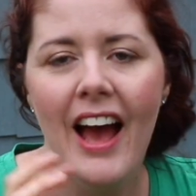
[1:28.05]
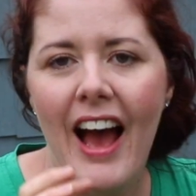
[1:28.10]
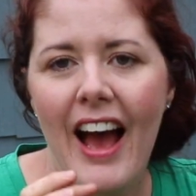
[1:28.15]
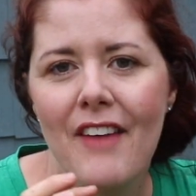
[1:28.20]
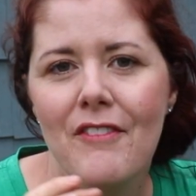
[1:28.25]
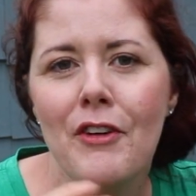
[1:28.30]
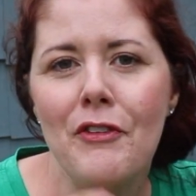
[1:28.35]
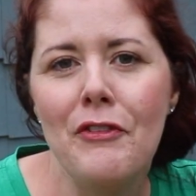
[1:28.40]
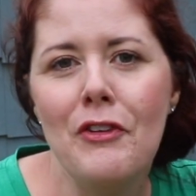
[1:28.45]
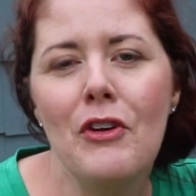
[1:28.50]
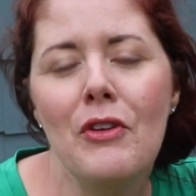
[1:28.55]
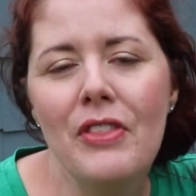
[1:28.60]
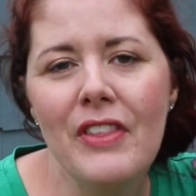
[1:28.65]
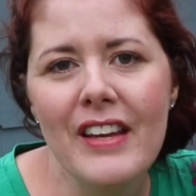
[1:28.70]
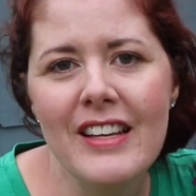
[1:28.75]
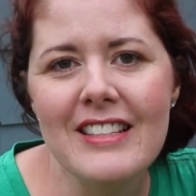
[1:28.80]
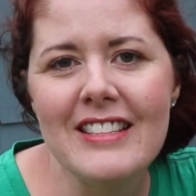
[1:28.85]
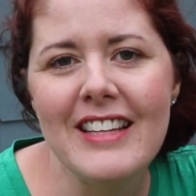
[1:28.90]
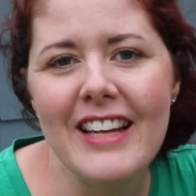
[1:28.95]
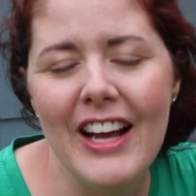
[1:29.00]
I have a few
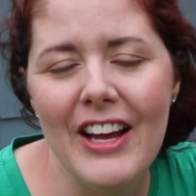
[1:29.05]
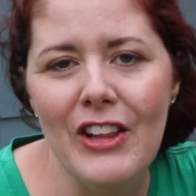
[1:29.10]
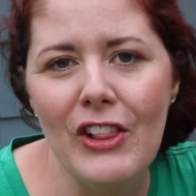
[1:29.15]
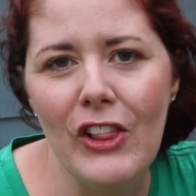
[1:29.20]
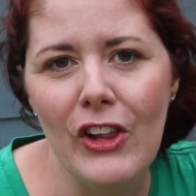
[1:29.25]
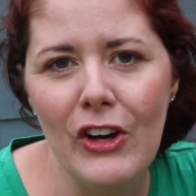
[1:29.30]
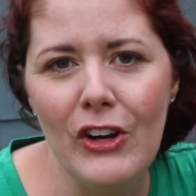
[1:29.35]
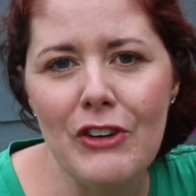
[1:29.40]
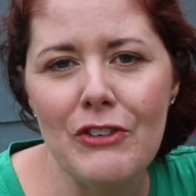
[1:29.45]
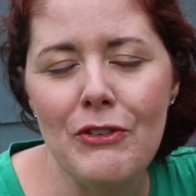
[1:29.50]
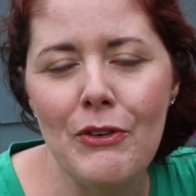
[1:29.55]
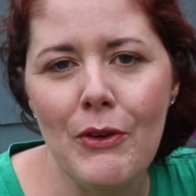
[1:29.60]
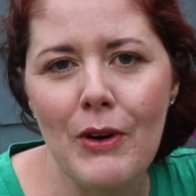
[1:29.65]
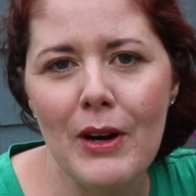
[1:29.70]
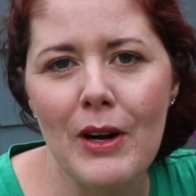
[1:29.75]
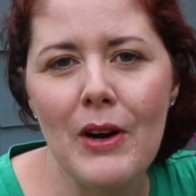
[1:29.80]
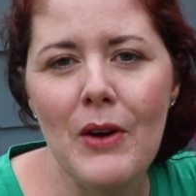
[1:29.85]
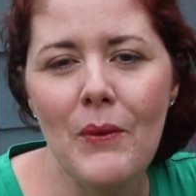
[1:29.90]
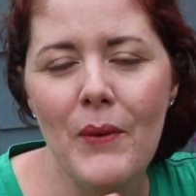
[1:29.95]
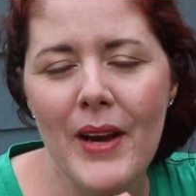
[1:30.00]
things that I look
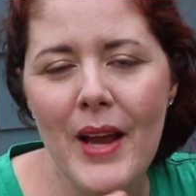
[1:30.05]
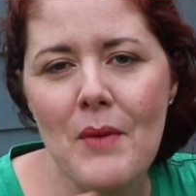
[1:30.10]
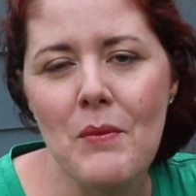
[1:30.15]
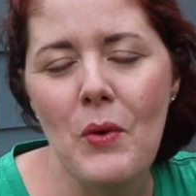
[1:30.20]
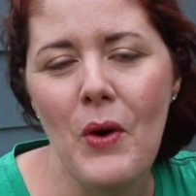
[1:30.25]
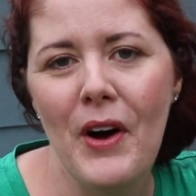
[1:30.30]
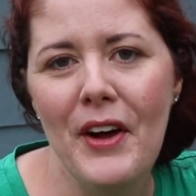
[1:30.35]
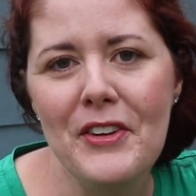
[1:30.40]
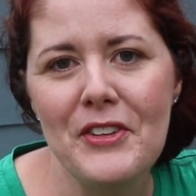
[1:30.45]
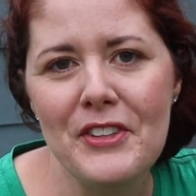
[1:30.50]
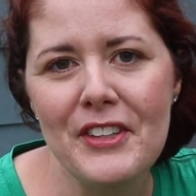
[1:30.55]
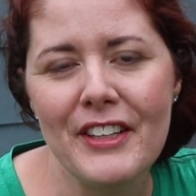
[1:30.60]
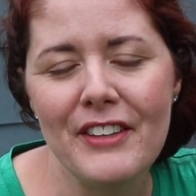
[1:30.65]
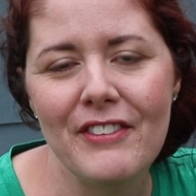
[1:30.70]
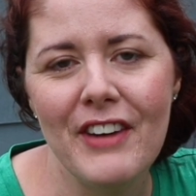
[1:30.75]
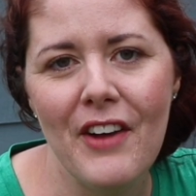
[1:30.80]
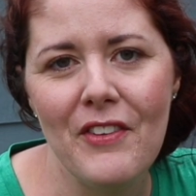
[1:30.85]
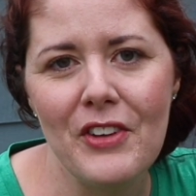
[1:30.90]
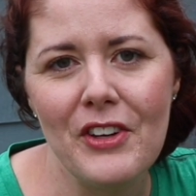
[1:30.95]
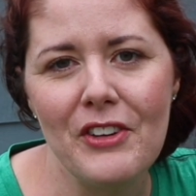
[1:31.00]
for when I'm wandering
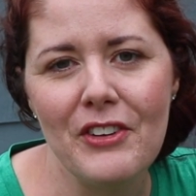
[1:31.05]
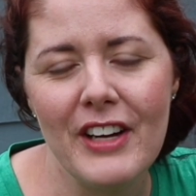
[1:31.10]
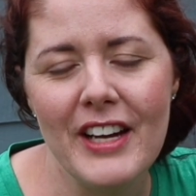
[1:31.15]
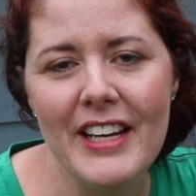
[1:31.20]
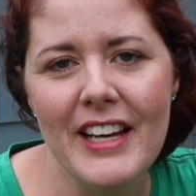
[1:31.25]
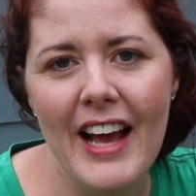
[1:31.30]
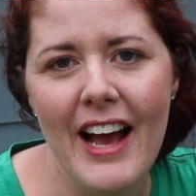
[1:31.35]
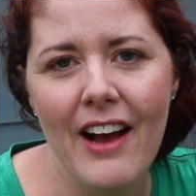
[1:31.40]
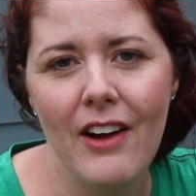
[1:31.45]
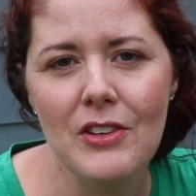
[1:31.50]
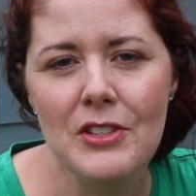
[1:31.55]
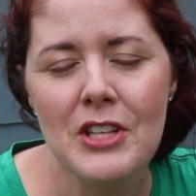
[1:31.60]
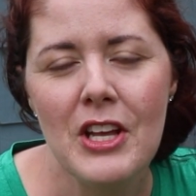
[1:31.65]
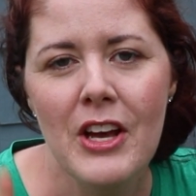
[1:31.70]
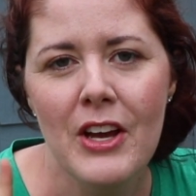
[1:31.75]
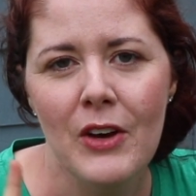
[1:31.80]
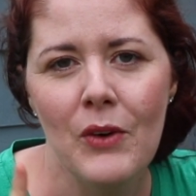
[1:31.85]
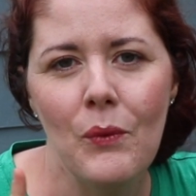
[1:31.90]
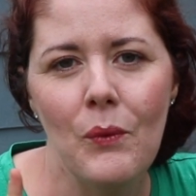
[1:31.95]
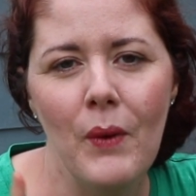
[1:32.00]
around the greenhouse.
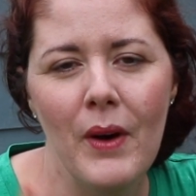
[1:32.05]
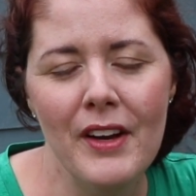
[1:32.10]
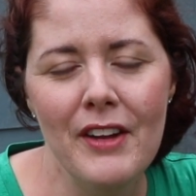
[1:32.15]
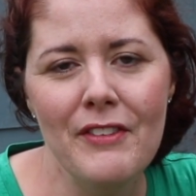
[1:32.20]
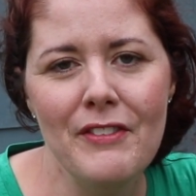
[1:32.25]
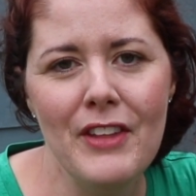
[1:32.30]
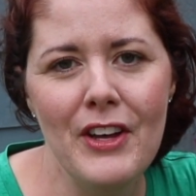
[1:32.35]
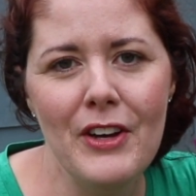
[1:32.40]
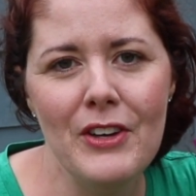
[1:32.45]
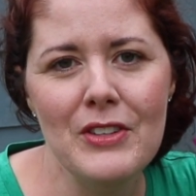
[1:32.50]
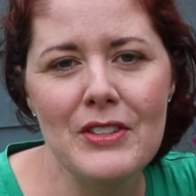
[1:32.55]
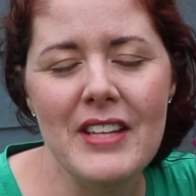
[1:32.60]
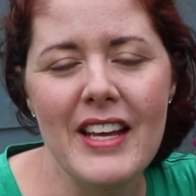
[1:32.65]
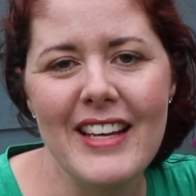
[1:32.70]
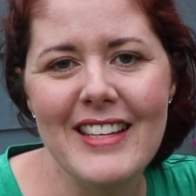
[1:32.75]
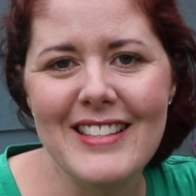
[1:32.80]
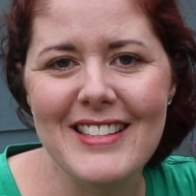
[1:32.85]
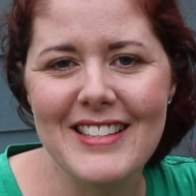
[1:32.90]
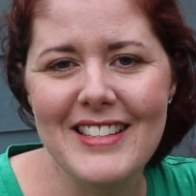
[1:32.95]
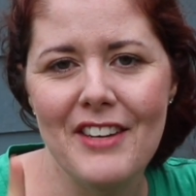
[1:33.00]
One of those
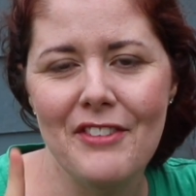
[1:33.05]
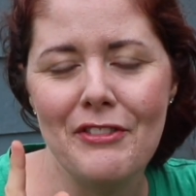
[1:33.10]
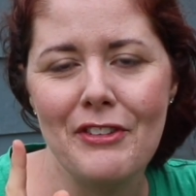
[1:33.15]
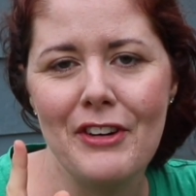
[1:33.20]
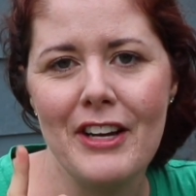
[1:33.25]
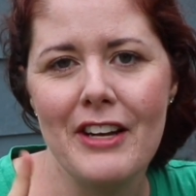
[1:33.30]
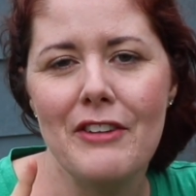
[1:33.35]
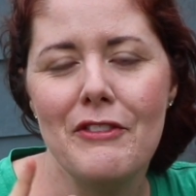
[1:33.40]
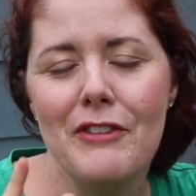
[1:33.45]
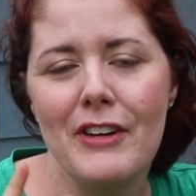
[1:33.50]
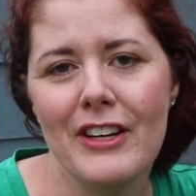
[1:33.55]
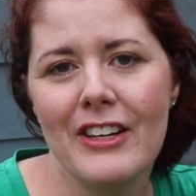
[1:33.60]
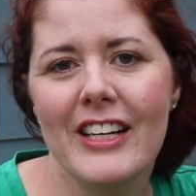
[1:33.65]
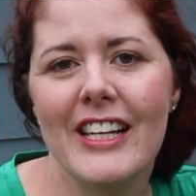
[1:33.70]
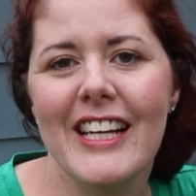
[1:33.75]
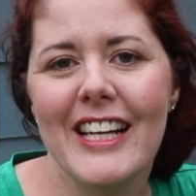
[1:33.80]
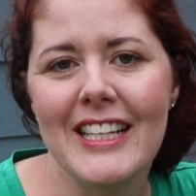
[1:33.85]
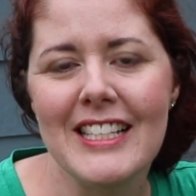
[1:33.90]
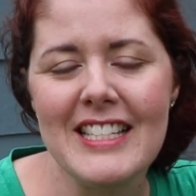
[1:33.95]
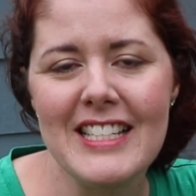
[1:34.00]
is different
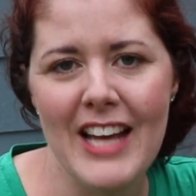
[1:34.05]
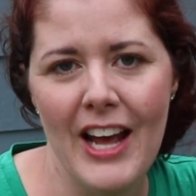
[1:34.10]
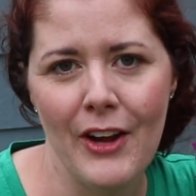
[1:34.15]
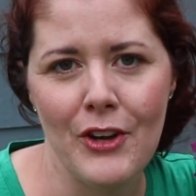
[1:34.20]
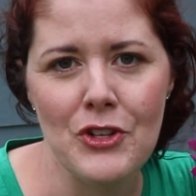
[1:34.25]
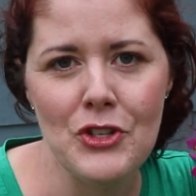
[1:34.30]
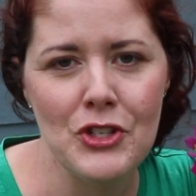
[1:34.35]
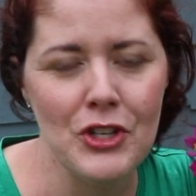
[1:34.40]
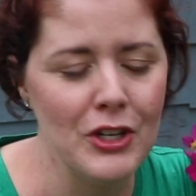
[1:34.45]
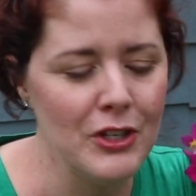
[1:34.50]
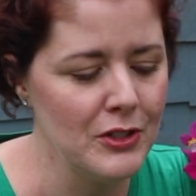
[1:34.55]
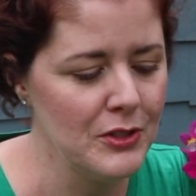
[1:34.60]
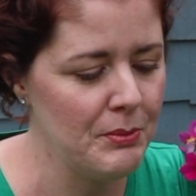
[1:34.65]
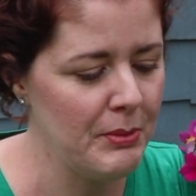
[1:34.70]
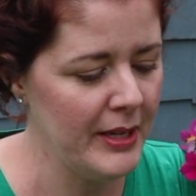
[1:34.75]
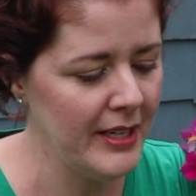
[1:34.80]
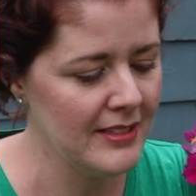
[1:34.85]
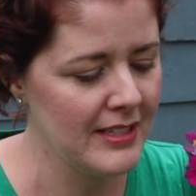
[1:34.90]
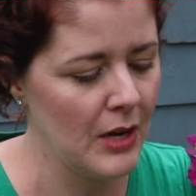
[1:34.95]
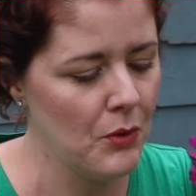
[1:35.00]
varying textures,
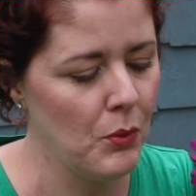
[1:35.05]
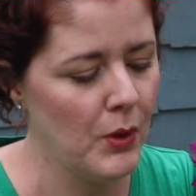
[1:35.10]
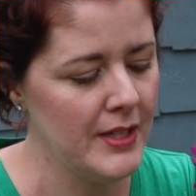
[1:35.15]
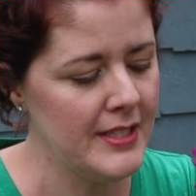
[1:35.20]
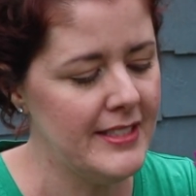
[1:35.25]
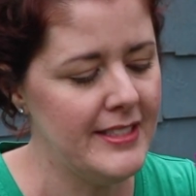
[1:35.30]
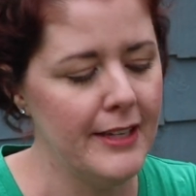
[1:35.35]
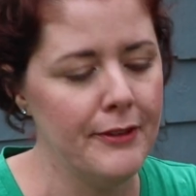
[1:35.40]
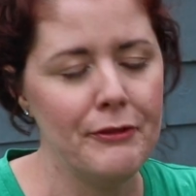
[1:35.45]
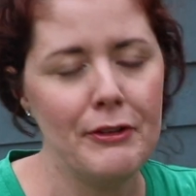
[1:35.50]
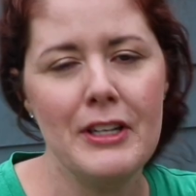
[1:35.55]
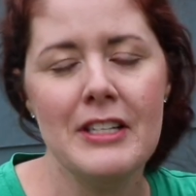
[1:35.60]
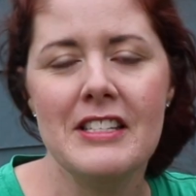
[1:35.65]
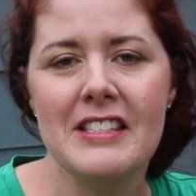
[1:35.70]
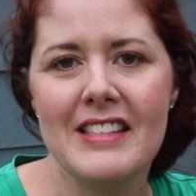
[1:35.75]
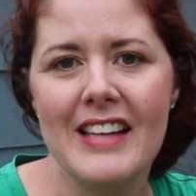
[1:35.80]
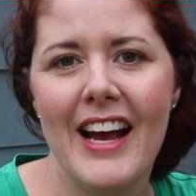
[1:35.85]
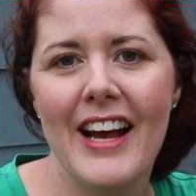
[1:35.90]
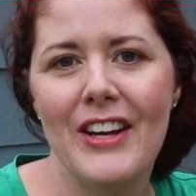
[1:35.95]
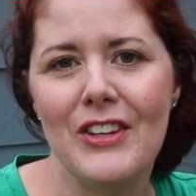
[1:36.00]
because I want different
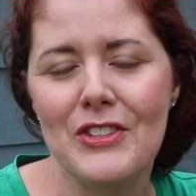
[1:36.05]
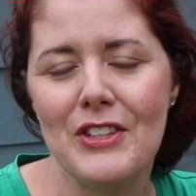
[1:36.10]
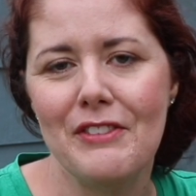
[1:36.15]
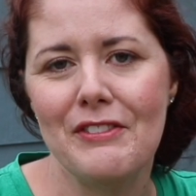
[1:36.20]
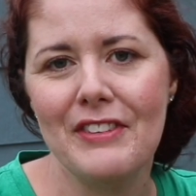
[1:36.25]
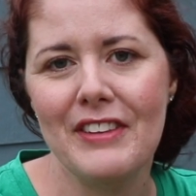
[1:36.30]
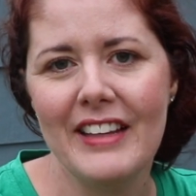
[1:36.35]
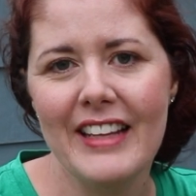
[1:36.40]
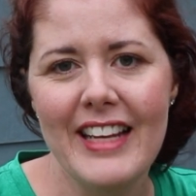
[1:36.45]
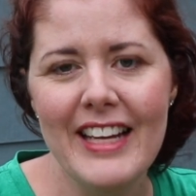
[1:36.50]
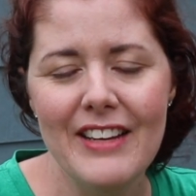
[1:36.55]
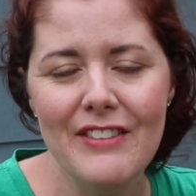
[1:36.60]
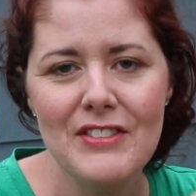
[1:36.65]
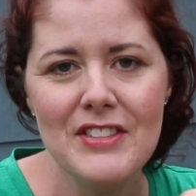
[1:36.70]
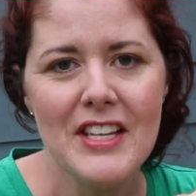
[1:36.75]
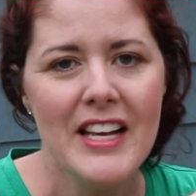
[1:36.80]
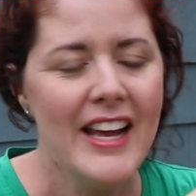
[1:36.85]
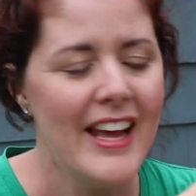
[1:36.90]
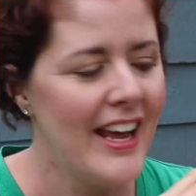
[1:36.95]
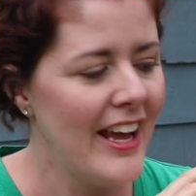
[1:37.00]
styles of
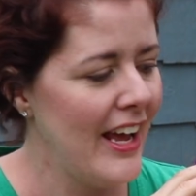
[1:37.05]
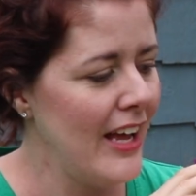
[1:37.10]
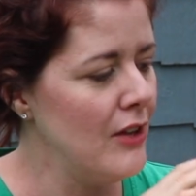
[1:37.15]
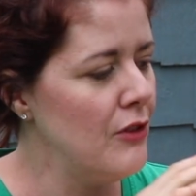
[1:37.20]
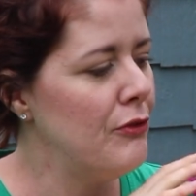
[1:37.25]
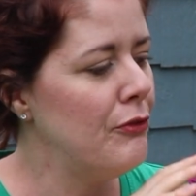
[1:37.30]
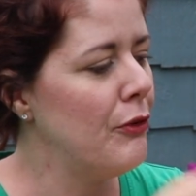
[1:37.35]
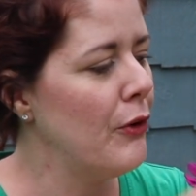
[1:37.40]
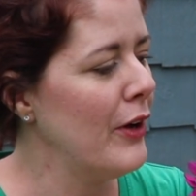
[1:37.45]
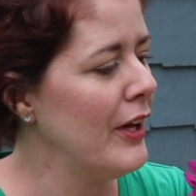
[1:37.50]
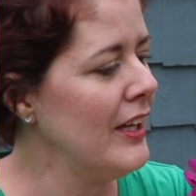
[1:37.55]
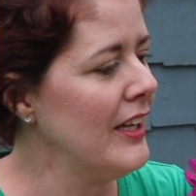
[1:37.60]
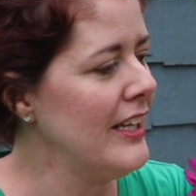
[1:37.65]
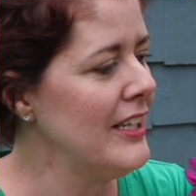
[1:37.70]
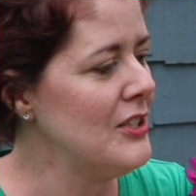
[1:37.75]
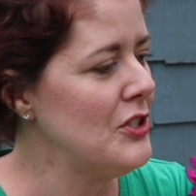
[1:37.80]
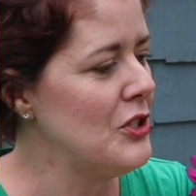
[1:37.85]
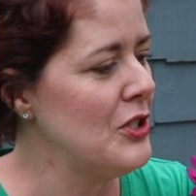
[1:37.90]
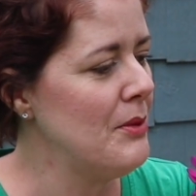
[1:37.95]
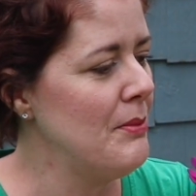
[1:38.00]
leaves and
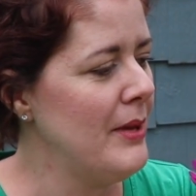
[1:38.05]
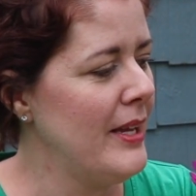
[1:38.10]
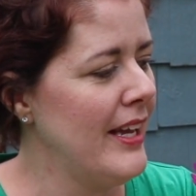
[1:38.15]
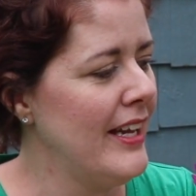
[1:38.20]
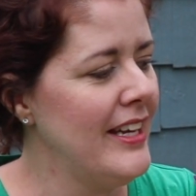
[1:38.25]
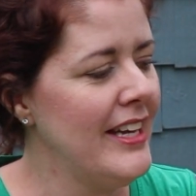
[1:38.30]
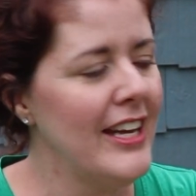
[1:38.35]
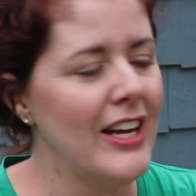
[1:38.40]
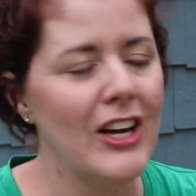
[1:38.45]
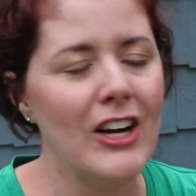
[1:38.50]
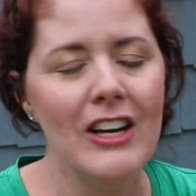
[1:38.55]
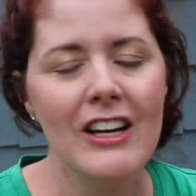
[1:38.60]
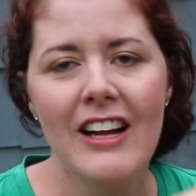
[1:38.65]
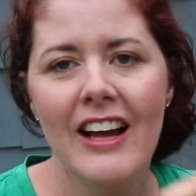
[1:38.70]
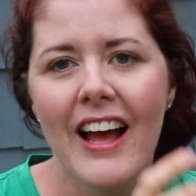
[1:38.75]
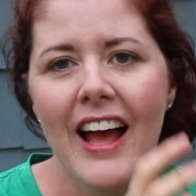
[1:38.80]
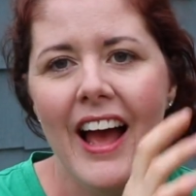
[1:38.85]
foliage to be in here.